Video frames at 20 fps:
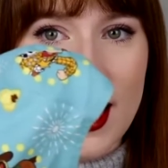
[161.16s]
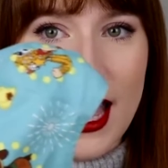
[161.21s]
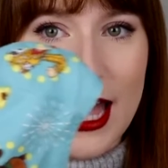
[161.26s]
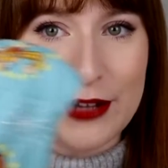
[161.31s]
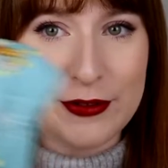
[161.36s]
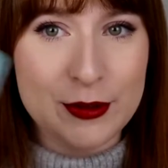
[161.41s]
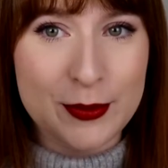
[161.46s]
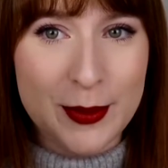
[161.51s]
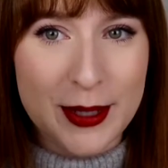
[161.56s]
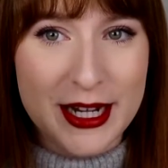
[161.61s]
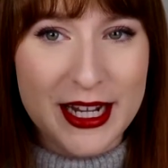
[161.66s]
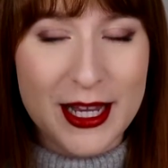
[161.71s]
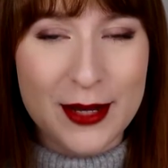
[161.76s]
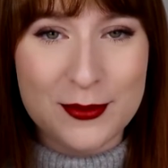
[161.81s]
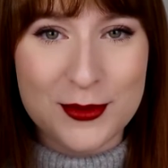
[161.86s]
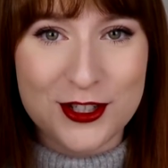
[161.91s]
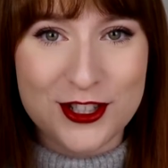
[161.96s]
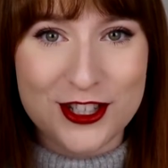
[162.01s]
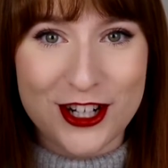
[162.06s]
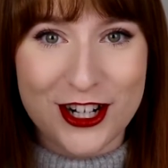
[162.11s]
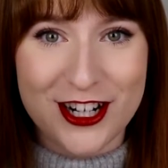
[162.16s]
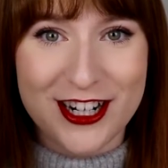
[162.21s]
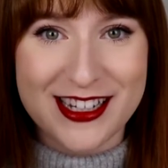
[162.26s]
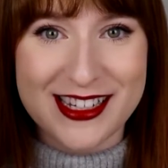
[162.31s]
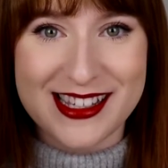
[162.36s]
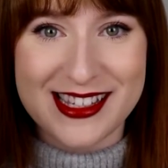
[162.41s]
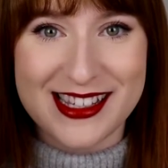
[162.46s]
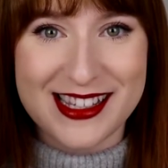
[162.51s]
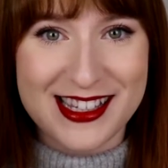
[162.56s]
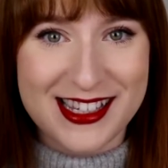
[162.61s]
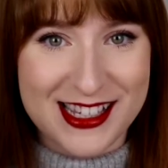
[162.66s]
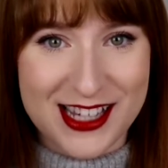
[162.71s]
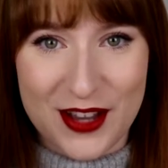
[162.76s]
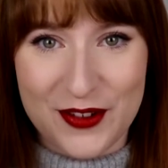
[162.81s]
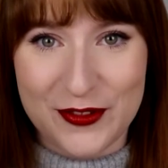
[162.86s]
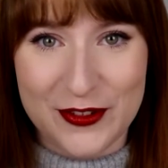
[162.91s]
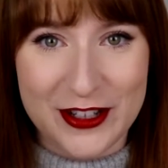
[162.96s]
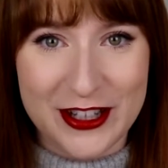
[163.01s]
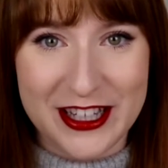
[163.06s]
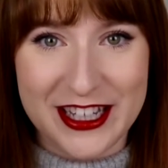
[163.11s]
Everybody, I'm sure, is
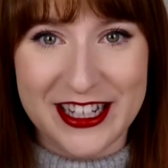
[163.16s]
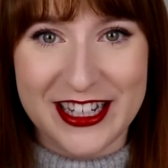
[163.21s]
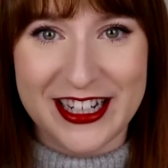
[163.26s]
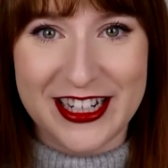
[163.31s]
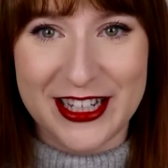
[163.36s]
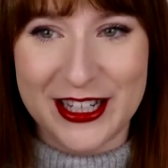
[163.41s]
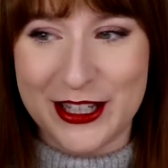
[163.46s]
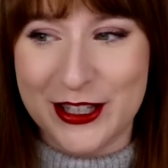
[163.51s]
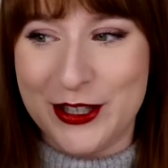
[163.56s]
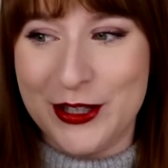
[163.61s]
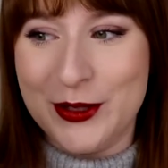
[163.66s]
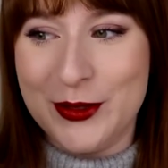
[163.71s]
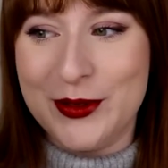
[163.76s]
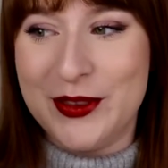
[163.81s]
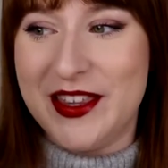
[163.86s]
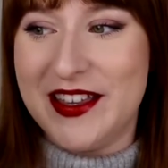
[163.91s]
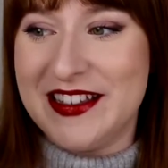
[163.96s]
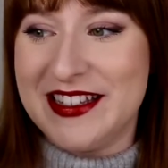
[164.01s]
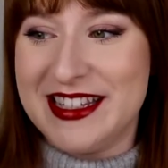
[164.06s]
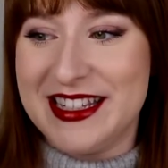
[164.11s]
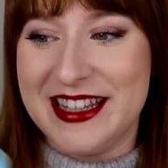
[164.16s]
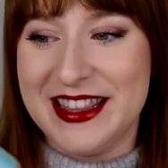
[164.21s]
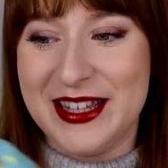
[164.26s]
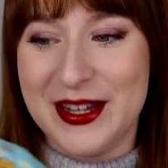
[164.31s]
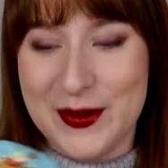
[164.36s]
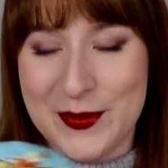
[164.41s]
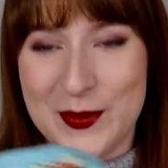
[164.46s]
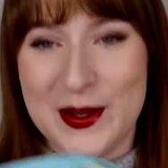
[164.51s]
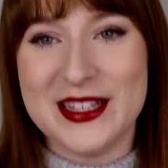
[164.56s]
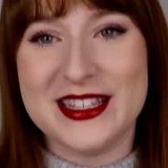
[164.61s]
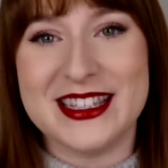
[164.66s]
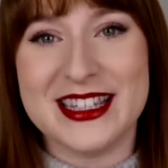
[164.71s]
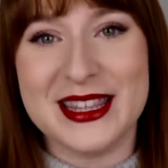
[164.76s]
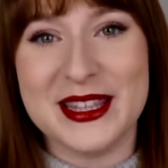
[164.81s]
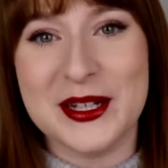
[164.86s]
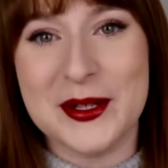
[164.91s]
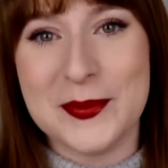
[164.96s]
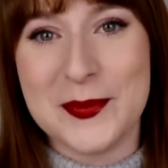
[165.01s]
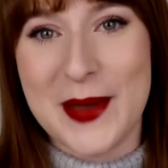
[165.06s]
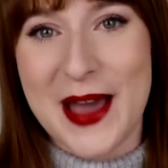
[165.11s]
definitely gonna include this in their what's in
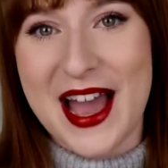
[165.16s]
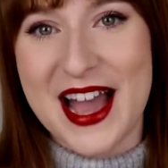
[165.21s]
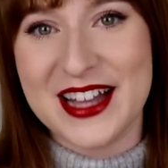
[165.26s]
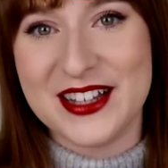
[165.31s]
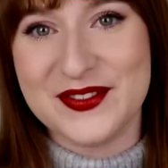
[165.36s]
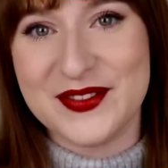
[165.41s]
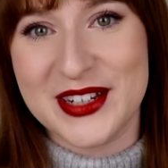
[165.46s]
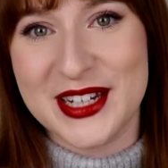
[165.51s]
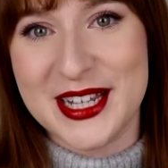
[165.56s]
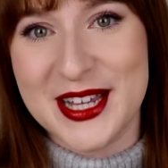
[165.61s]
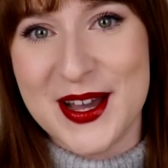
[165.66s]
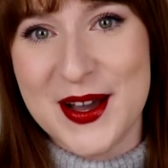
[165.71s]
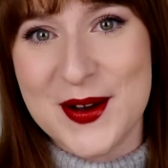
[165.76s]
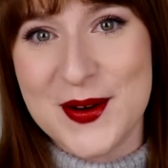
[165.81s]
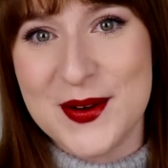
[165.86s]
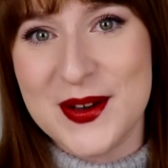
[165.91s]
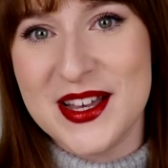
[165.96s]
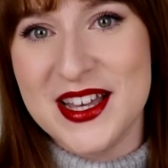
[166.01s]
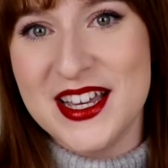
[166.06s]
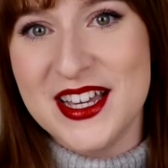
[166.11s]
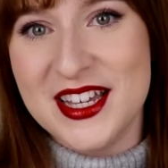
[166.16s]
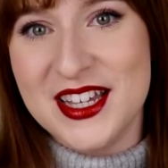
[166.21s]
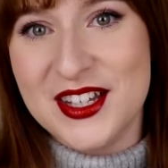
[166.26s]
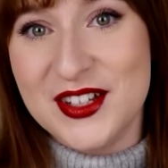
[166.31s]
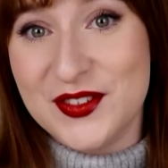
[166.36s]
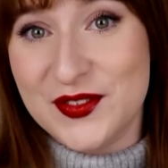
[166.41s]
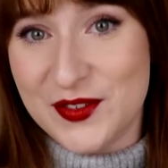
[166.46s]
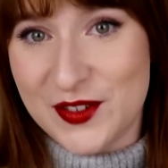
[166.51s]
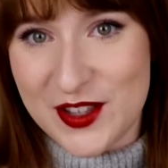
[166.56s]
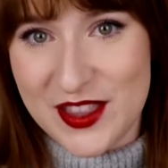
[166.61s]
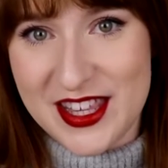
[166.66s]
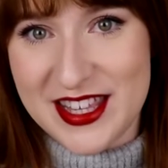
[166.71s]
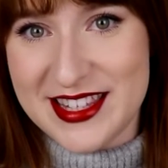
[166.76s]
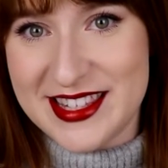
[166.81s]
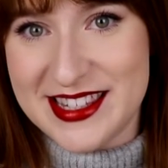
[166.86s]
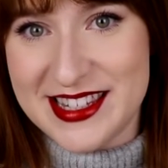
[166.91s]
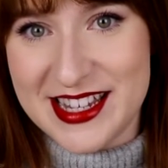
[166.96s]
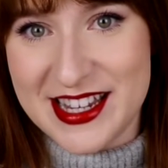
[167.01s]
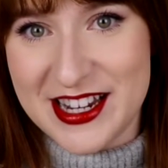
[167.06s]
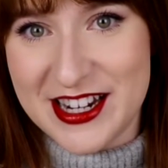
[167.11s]
their bag video for
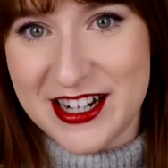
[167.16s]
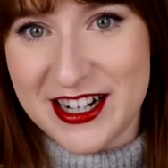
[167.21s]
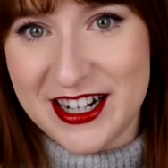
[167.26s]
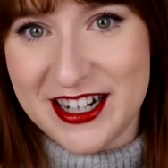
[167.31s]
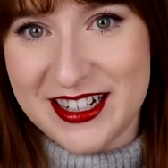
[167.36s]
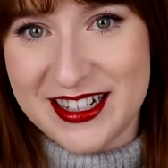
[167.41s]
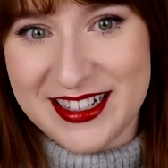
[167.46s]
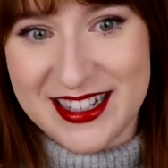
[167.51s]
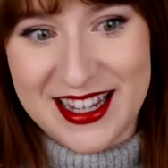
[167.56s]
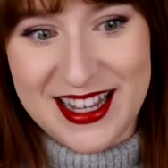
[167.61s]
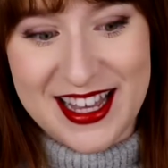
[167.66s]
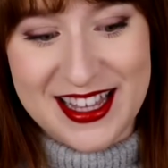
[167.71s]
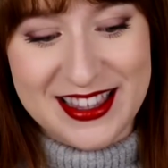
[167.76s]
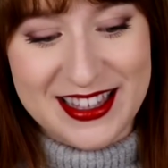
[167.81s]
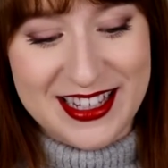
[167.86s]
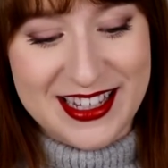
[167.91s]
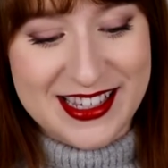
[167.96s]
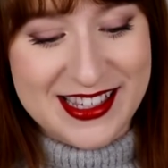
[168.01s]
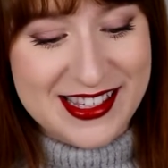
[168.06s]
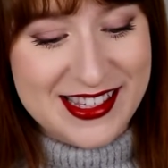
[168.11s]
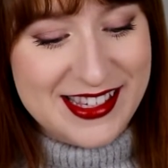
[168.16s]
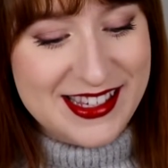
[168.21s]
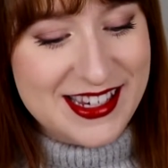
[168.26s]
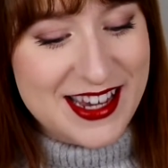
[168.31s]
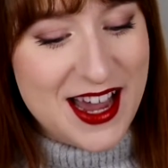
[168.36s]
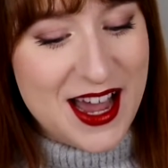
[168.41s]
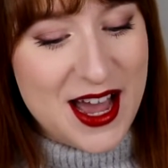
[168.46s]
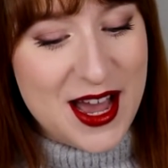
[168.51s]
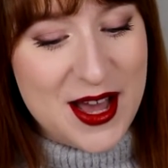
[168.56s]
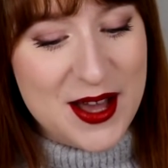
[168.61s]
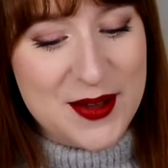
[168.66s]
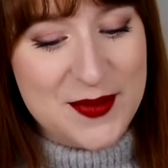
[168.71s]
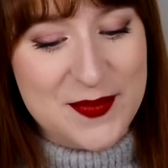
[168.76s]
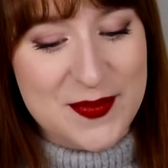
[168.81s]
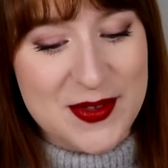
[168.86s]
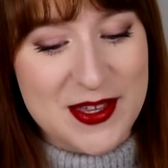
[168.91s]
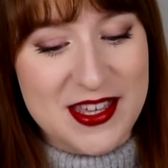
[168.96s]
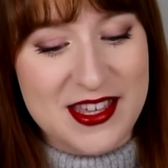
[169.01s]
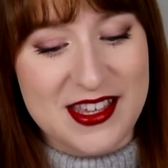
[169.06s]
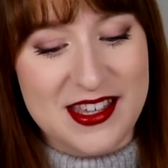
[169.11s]
this year, at least,
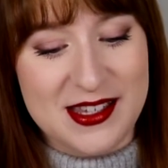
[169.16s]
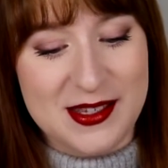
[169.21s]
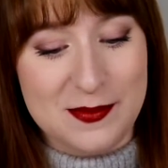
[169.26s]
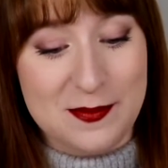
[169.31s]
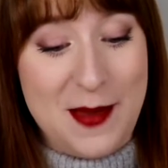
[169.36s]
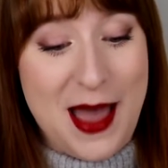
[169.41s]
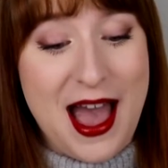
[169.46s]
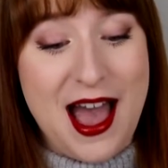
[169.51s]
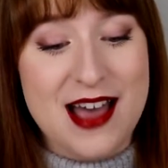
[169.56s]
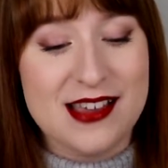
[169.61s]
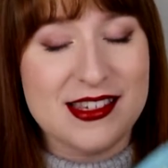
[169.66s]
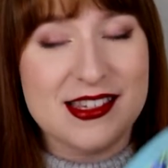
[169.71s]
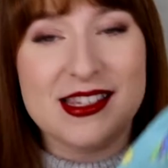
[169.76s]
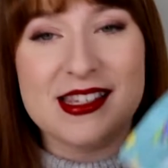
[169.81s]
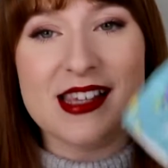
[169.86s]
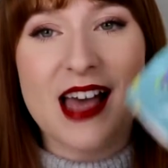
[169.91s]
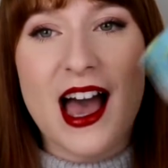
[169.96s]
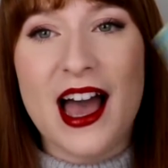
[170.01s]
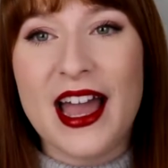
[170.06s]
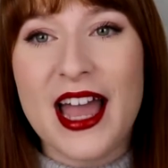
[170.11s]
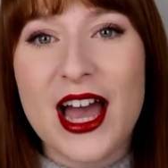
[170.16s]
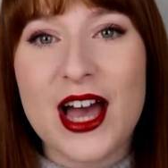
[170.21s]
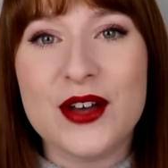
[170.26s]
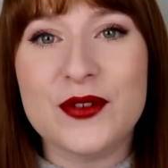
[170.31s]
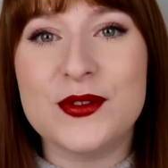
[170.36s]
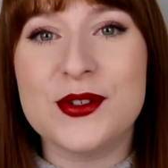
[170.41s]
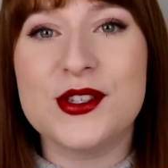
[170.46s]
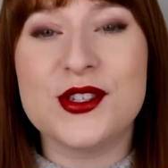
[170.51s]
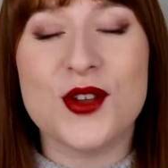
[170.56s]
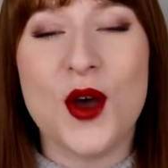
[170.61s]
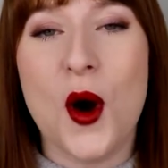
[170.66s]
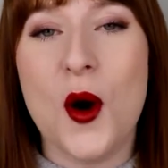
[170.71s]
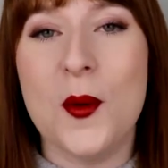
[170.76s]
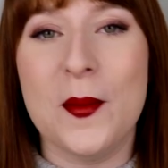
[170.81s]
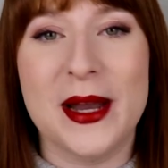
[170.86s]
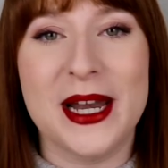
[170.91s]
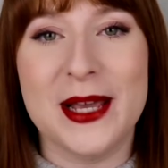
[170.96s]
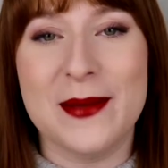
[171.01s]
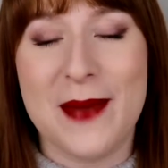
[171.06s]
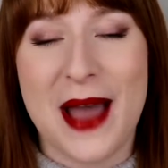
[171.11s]
is masks. I have so
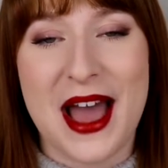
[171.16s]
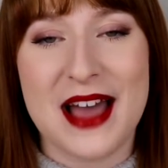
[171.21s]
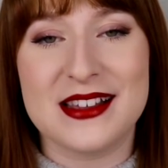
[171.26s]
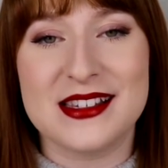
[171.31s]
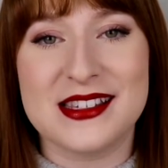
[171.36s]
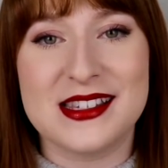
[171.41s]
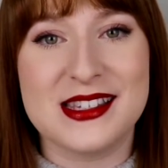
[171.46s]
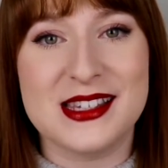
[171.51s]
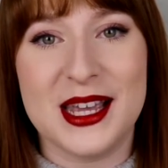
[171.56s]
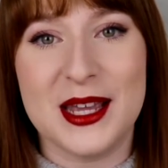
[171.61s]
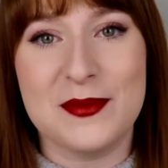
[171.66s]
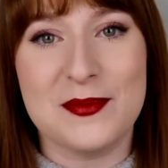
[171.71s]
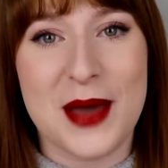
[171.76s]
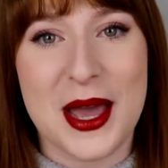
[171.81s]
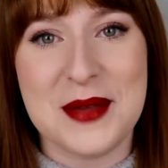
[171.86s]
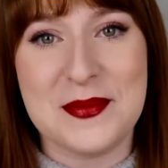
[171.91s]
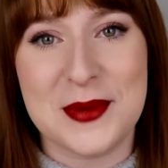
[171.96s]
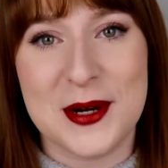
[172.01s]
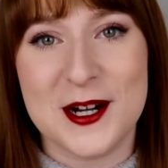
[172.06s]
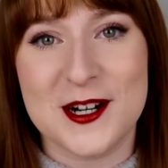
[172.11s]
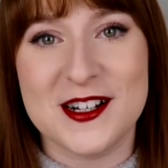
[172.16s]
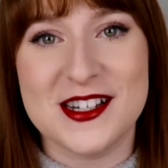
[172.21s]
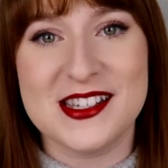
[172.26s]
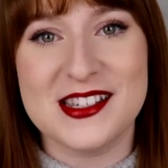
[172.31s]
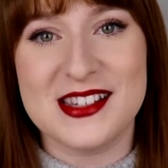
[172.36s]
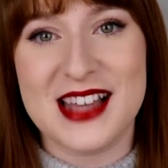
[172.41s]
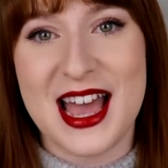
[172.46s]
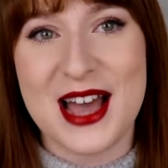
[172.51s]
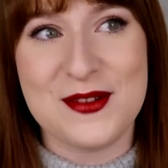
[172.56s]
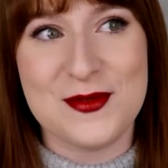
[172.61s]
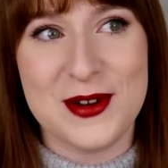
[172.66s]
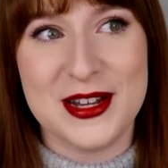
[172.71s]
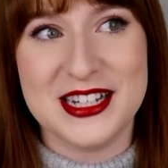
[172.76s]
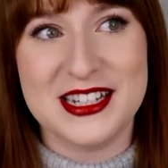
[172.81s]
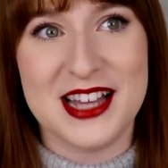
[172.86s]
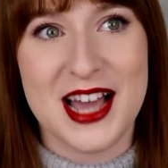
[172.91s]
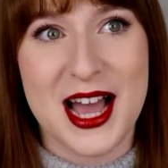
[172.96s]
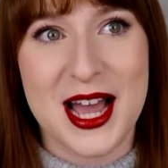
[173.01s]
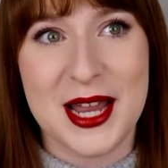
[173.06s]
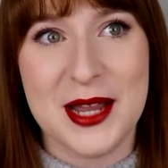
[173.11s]
many masks in my purse at
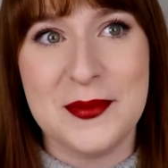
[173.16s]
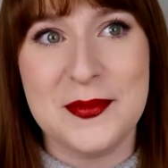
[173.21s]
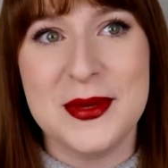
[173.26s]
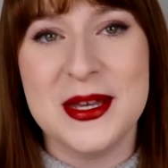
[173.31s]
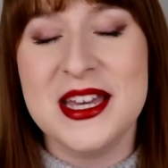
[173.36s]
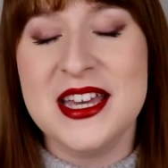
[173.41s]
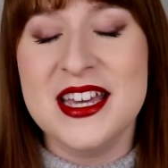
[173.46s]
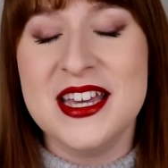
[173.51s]
one time